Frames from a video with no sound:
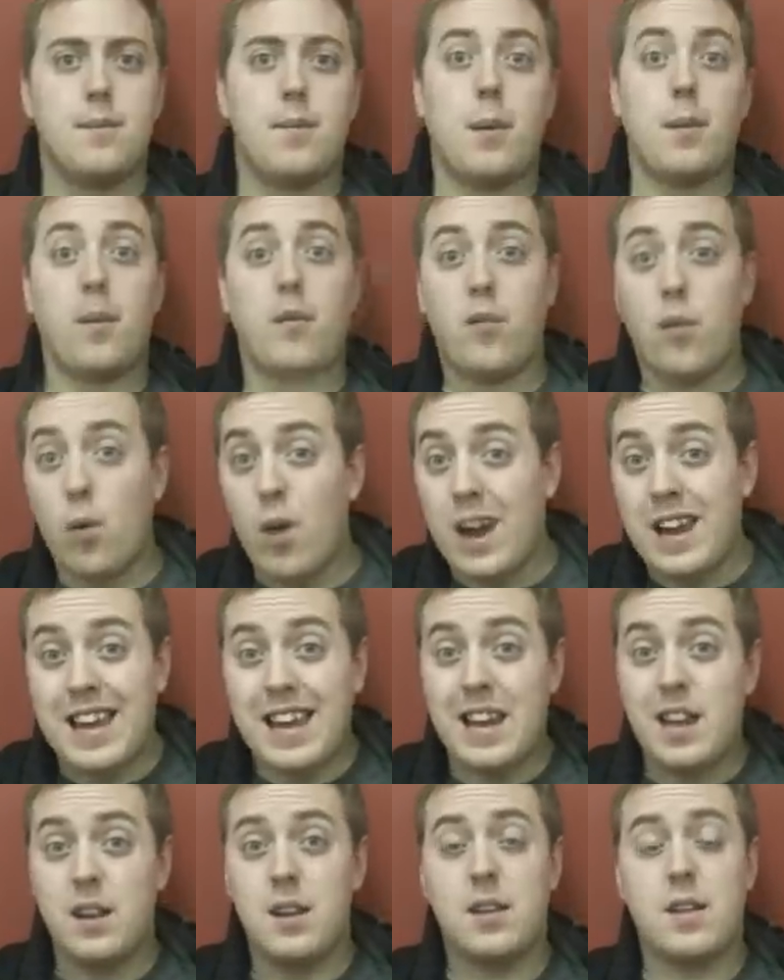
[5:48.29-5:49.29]
But before I
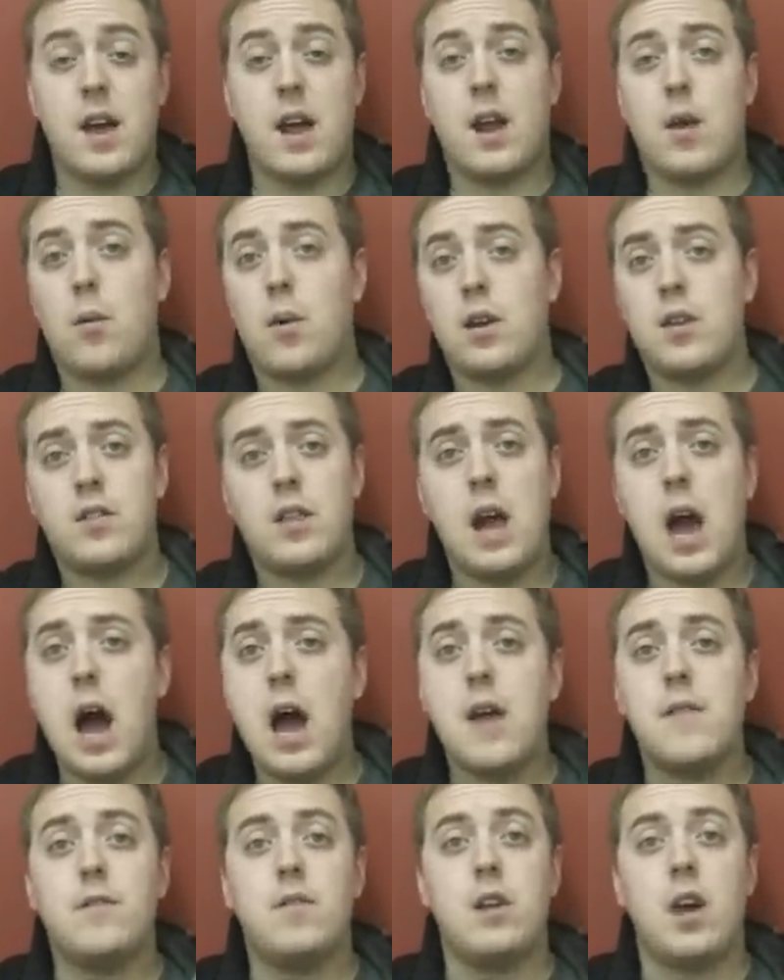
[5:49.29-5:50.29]
get into that, I want to say
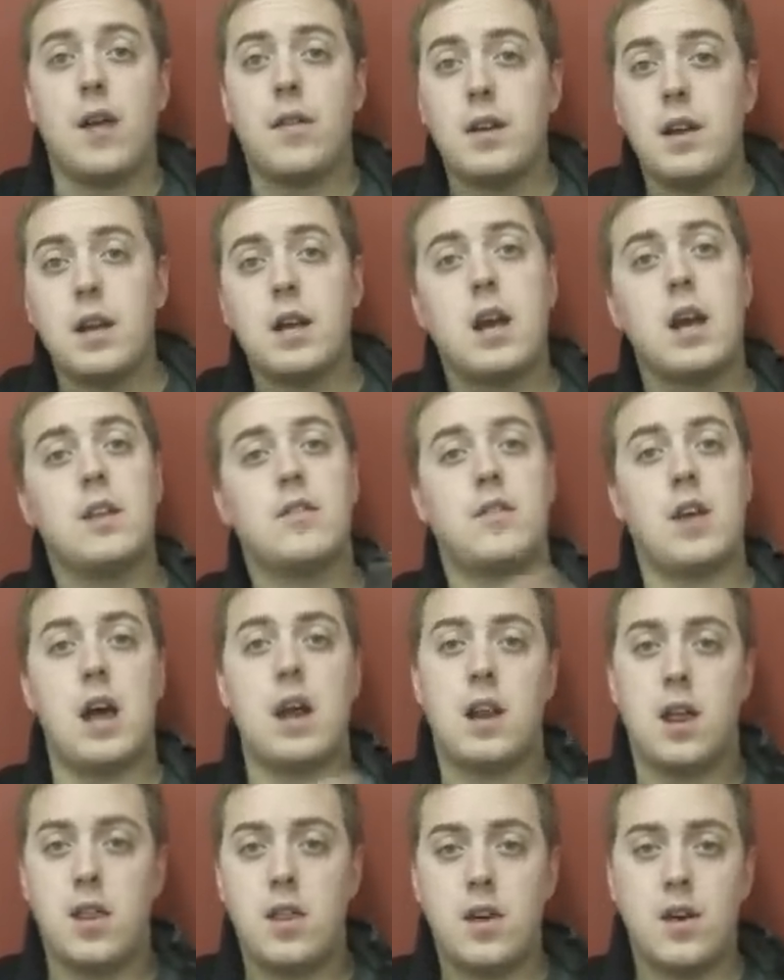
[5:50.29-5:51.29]
I have nothing against
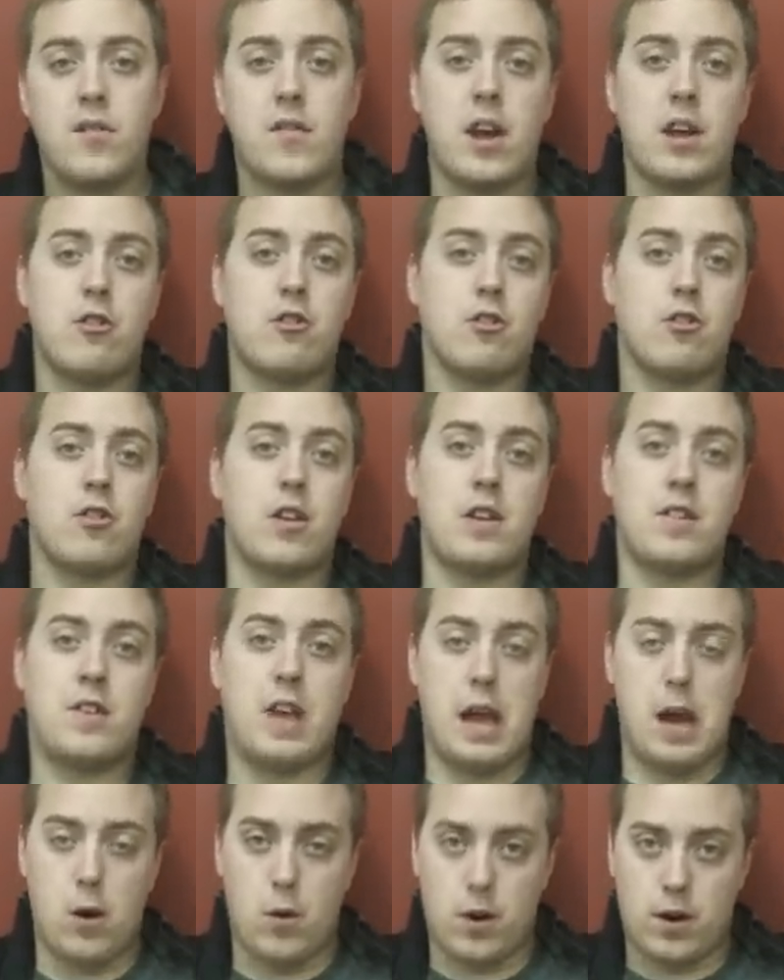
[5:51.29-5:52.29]
any of the Avengers as
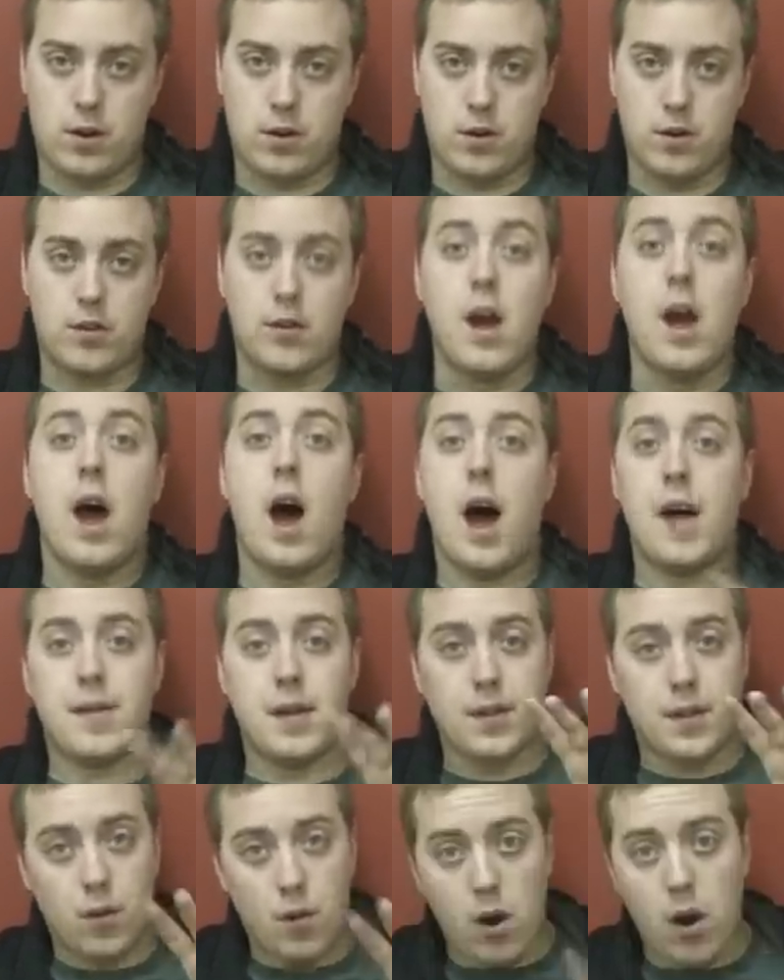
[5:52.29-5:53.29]
characters. I
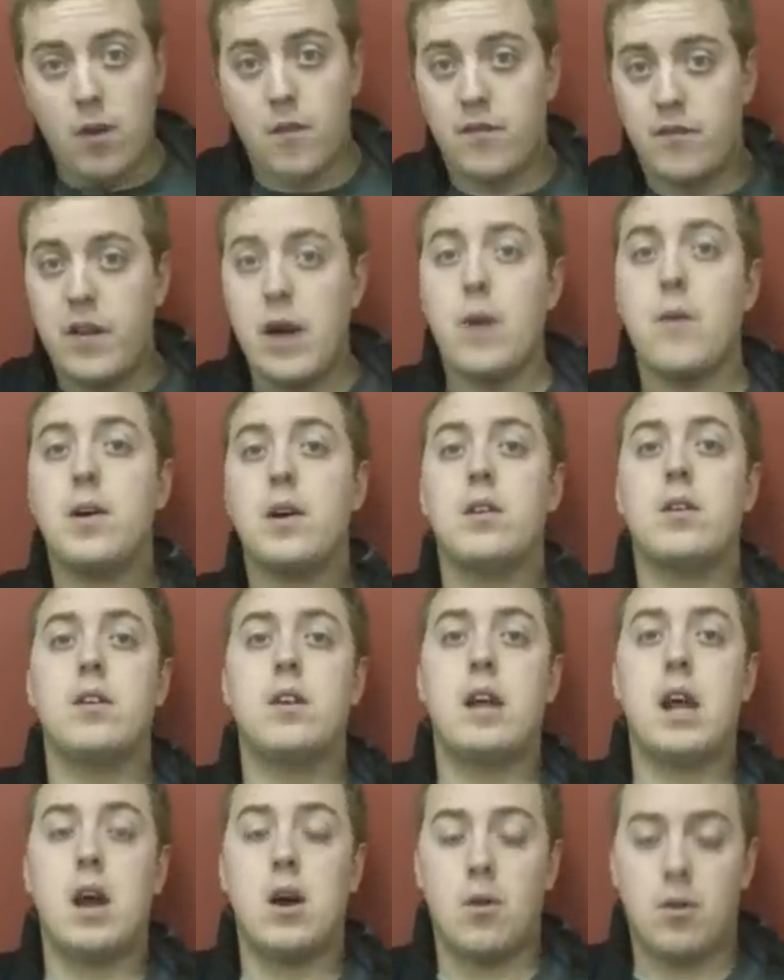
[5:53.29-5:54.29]
think they're all very
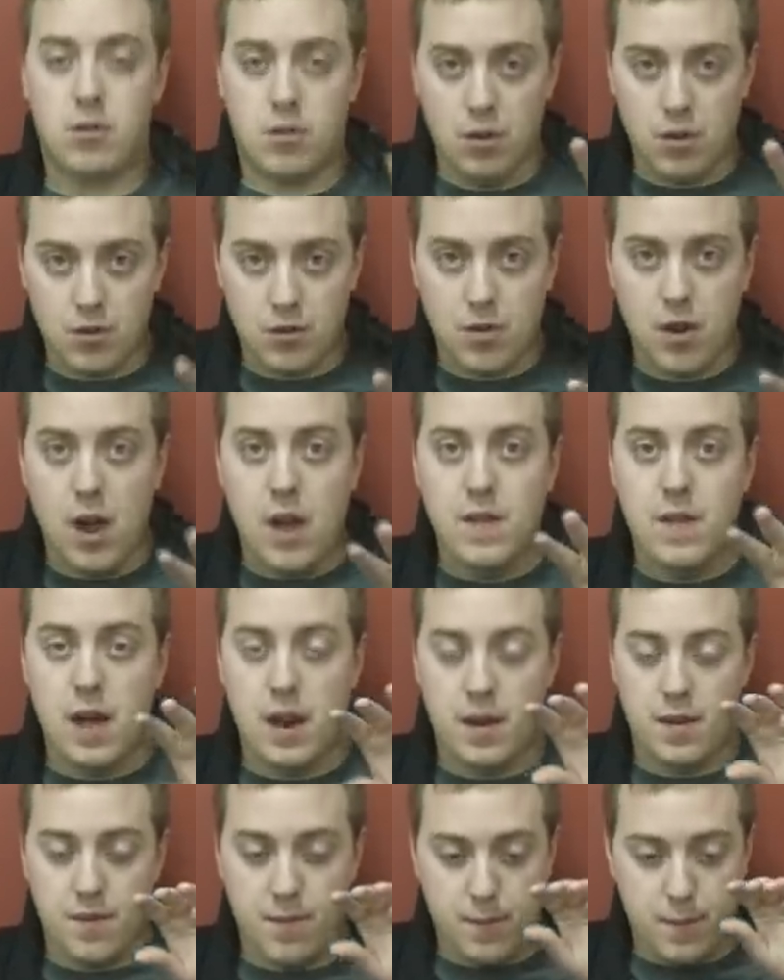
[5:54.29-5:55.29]
good characters
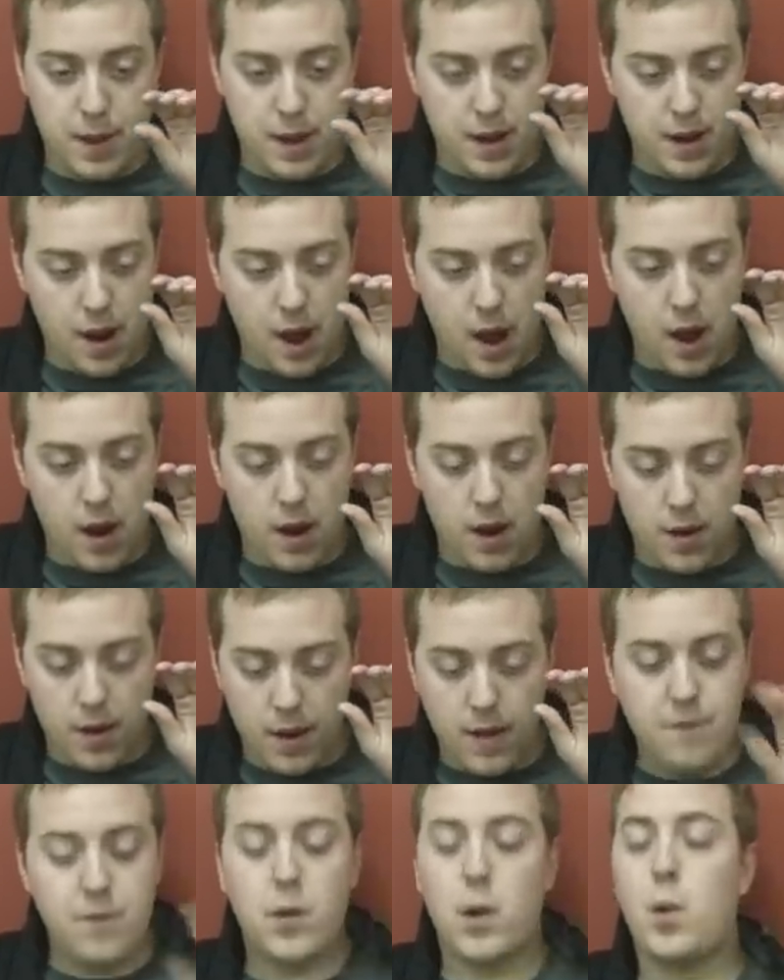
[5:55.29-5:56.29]
that have been an
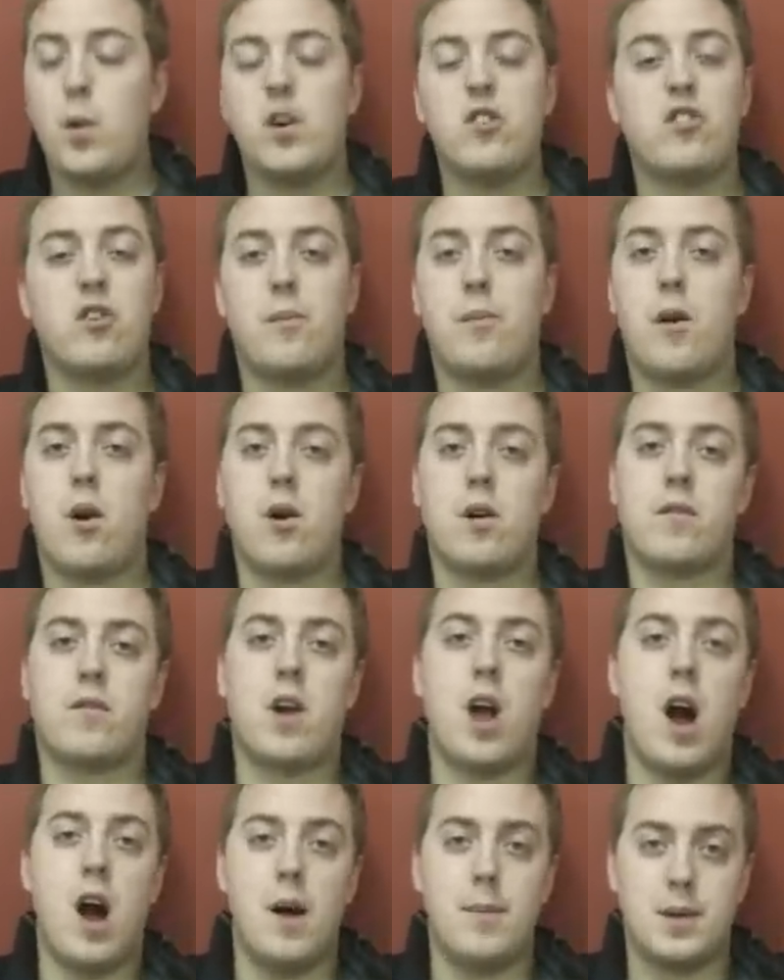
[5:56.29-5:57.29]
influential part of
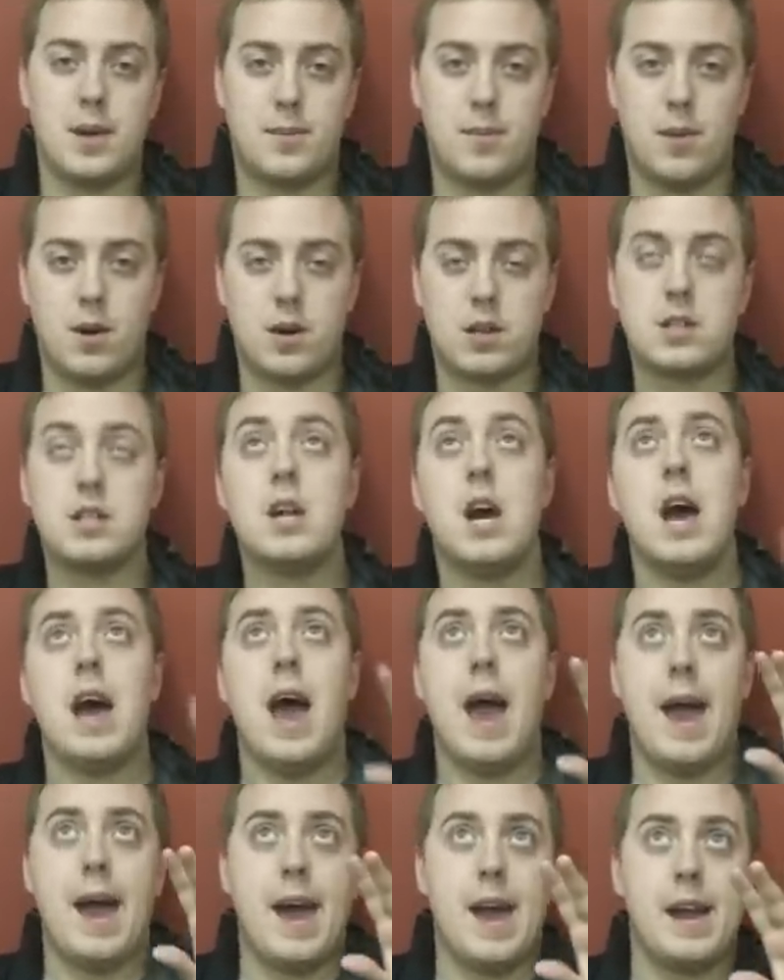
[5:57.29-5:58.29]
comic books
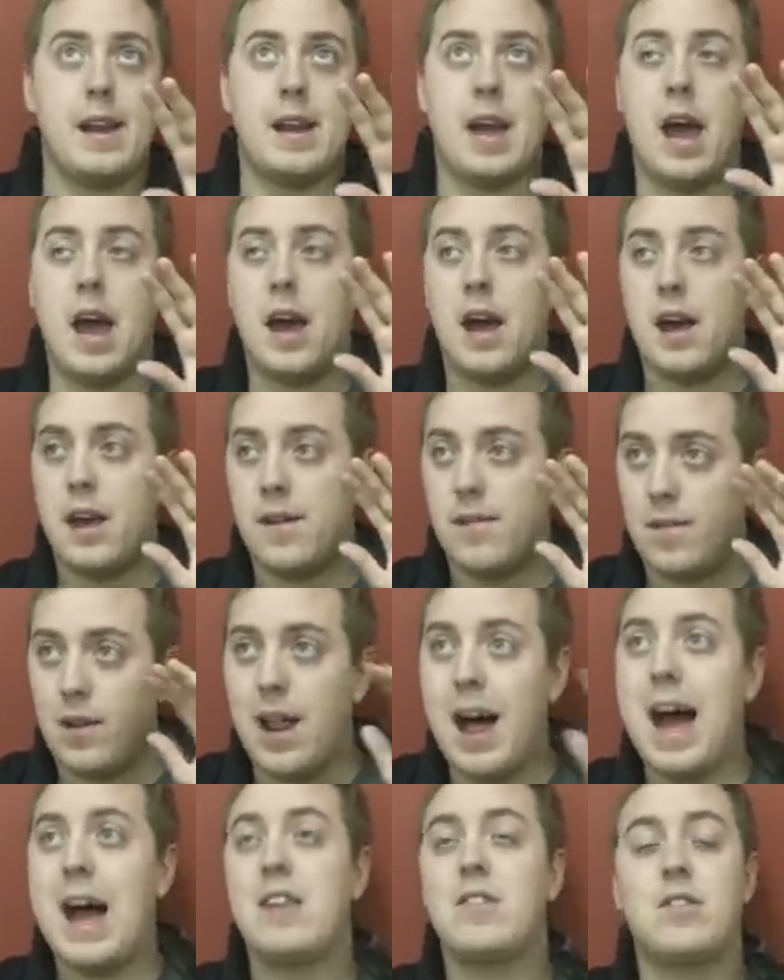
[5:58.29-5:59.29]
and have
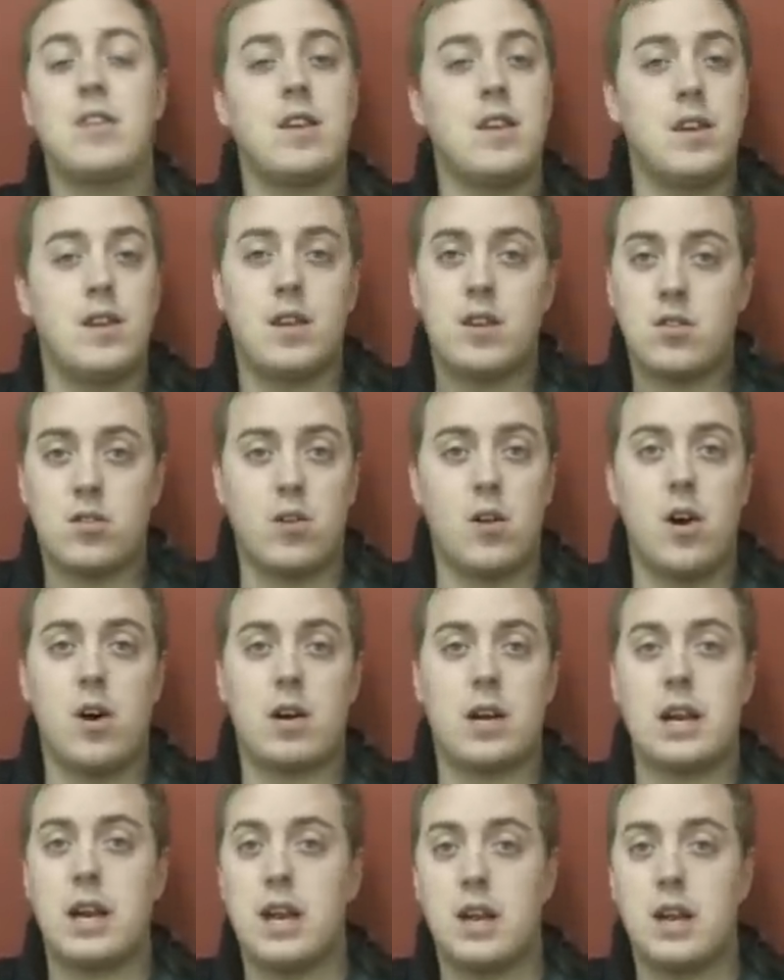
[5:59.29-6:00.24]
lasted this long